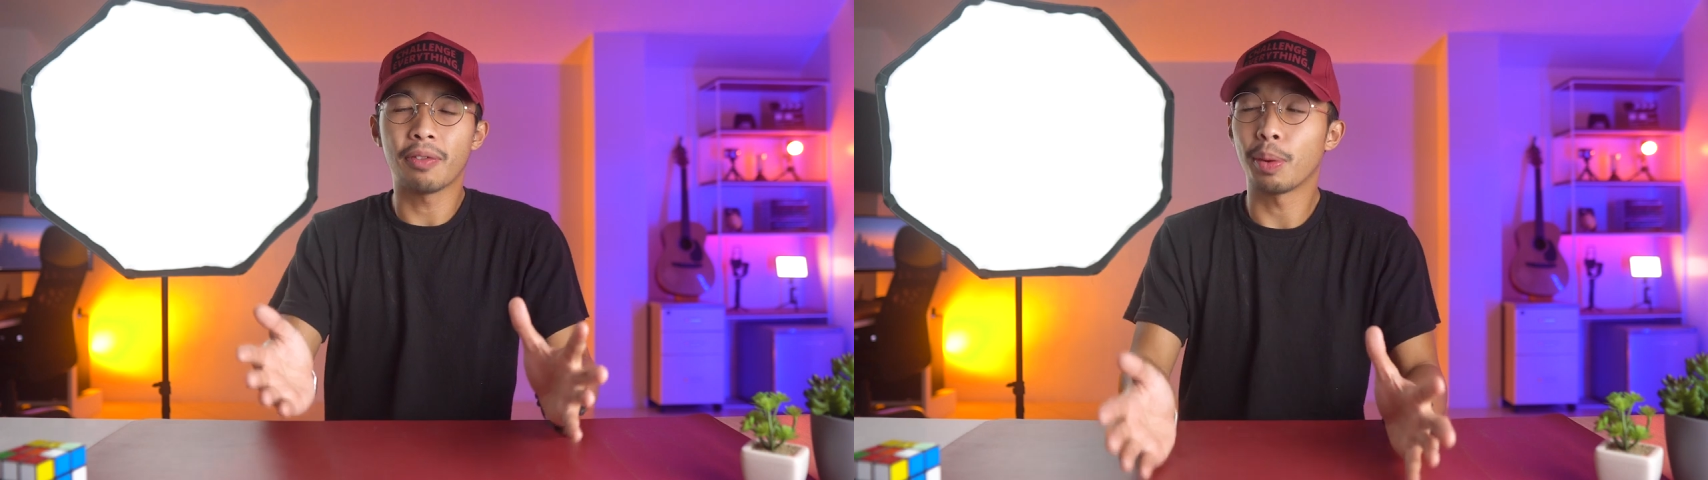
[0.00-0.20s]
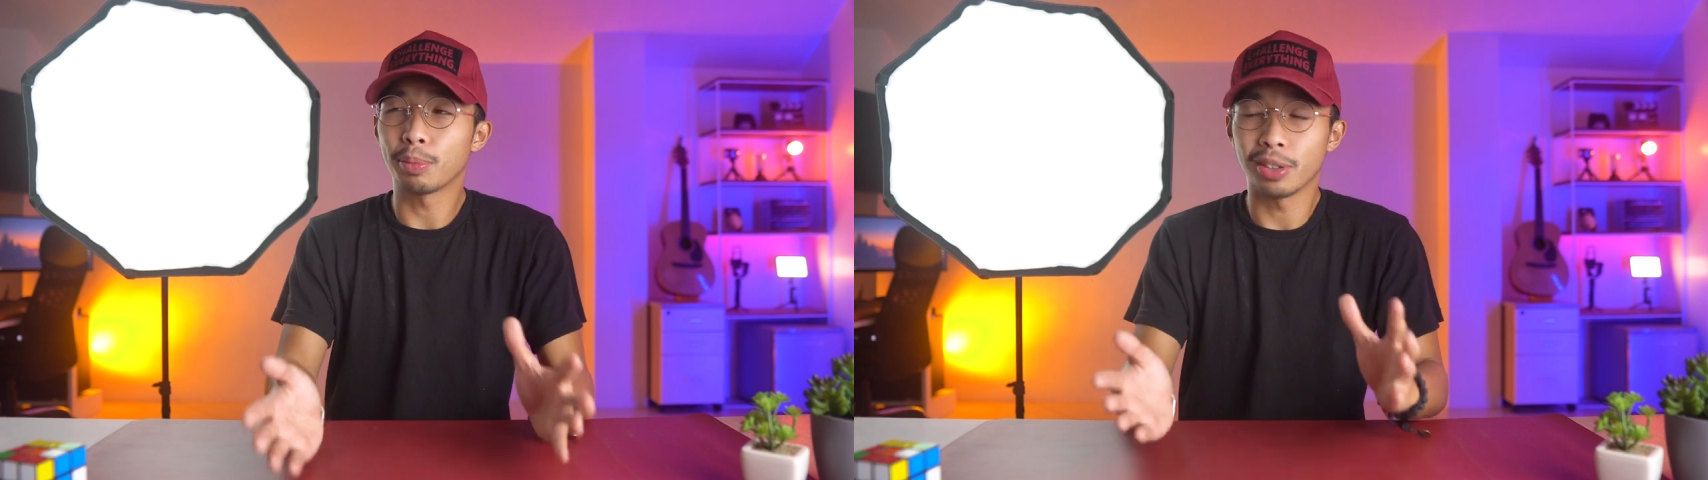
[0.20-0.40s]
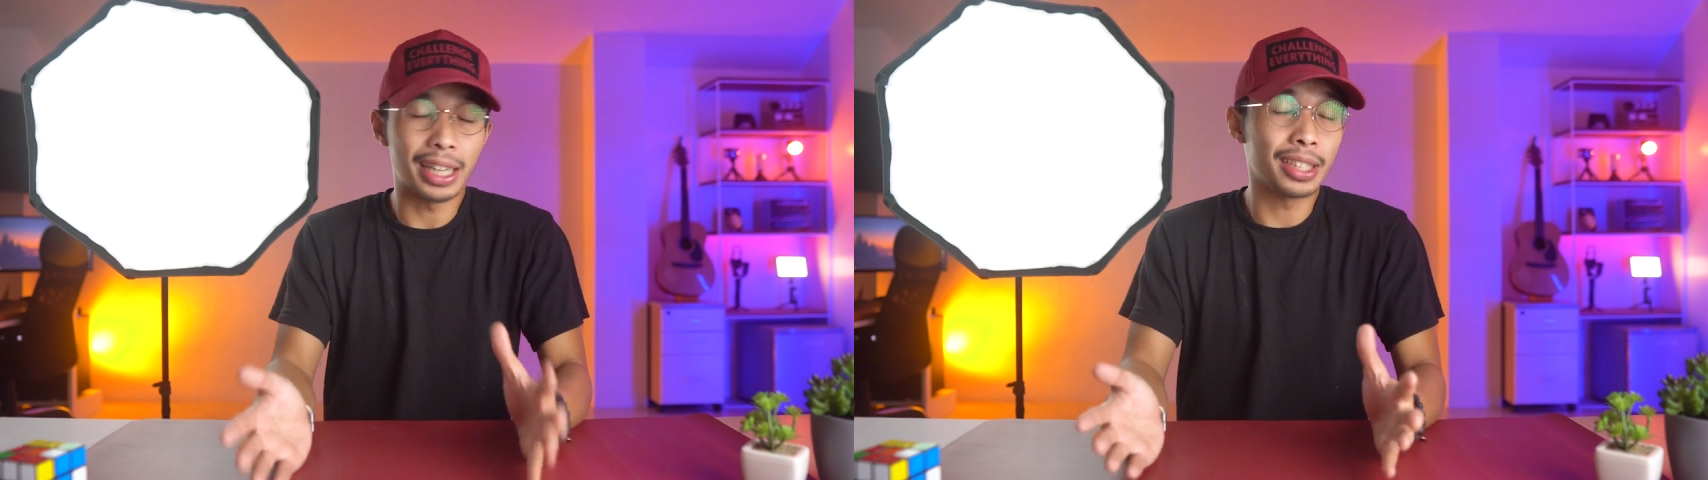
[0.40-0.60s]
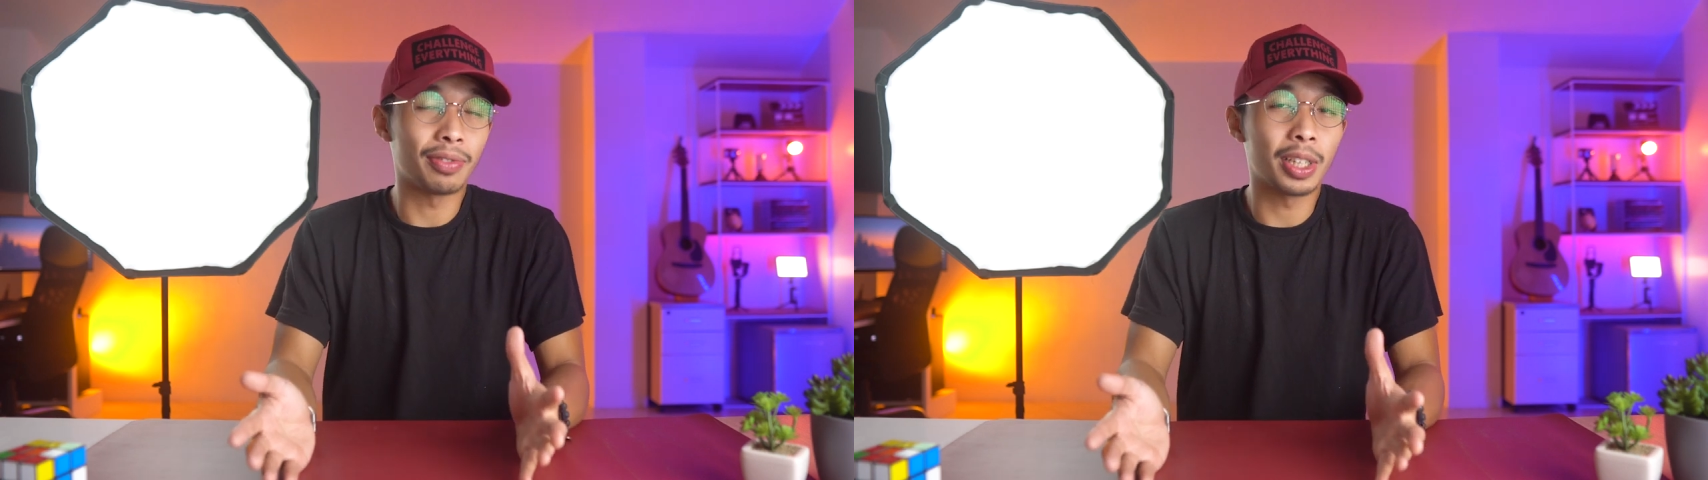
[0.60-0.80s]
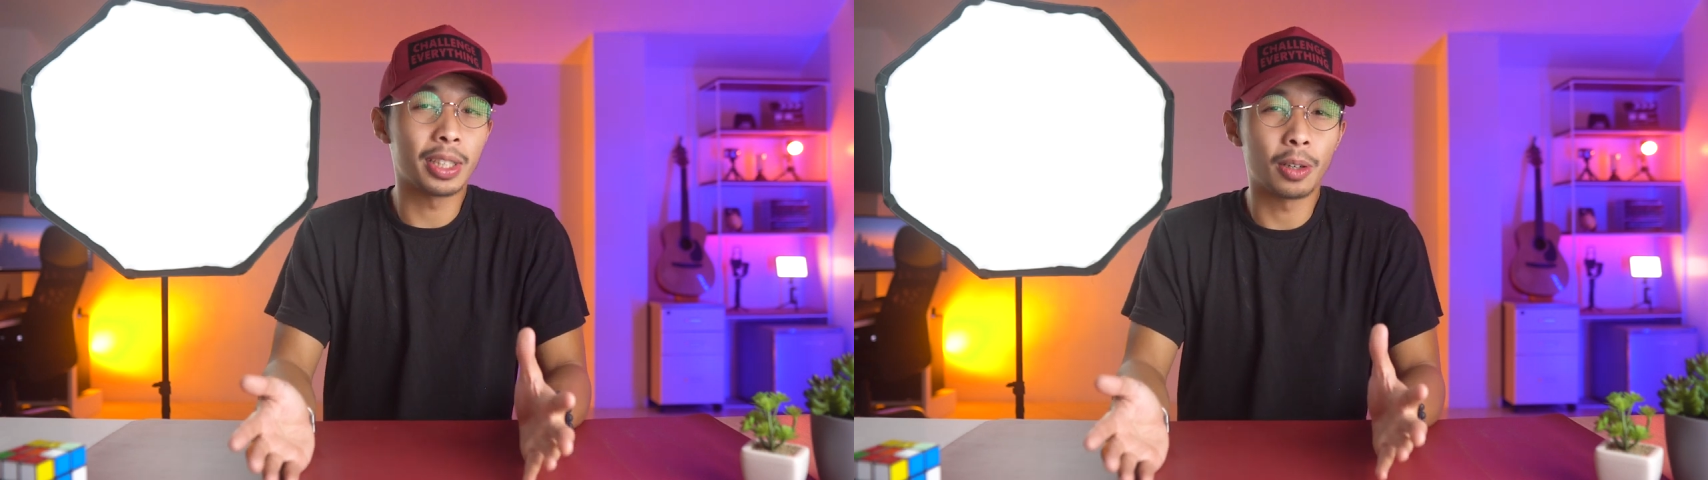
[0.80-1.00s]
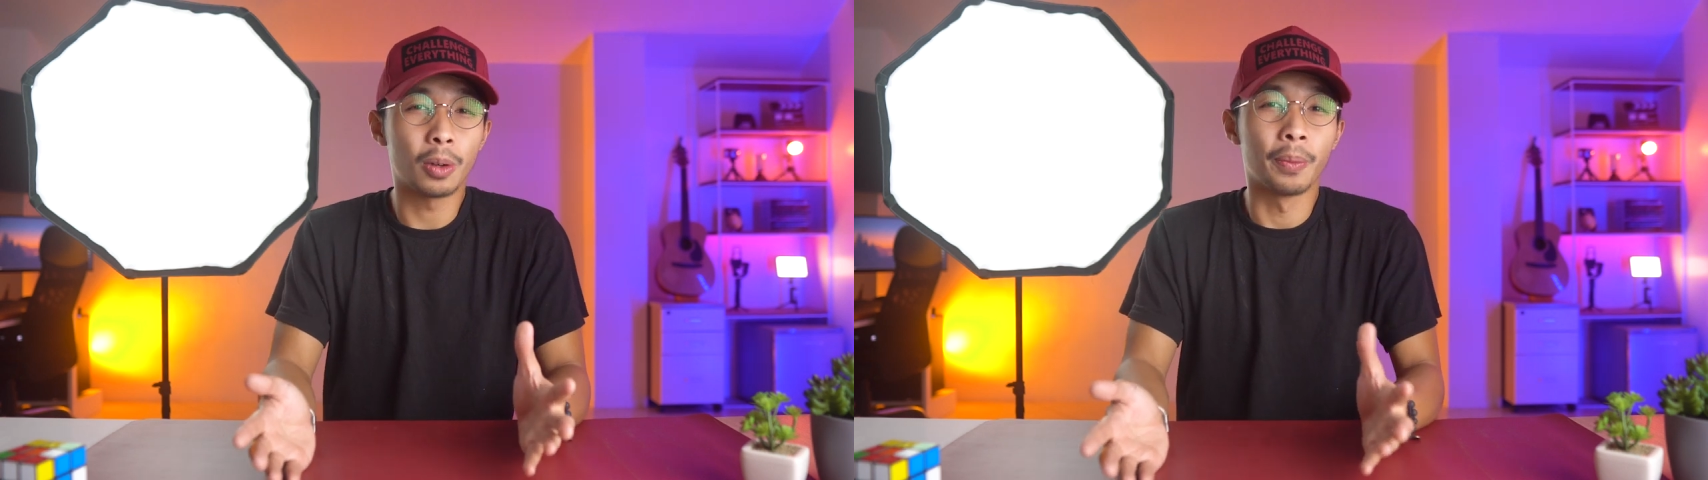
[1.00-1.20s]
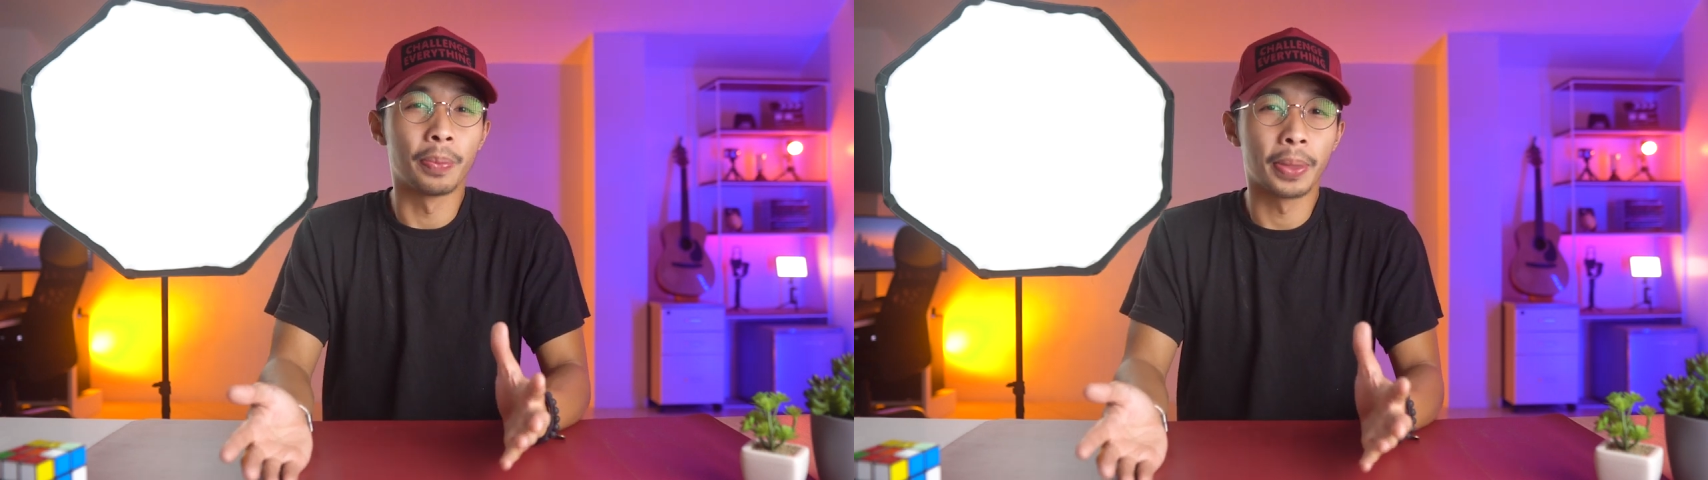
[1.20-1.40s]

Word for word: from today's video.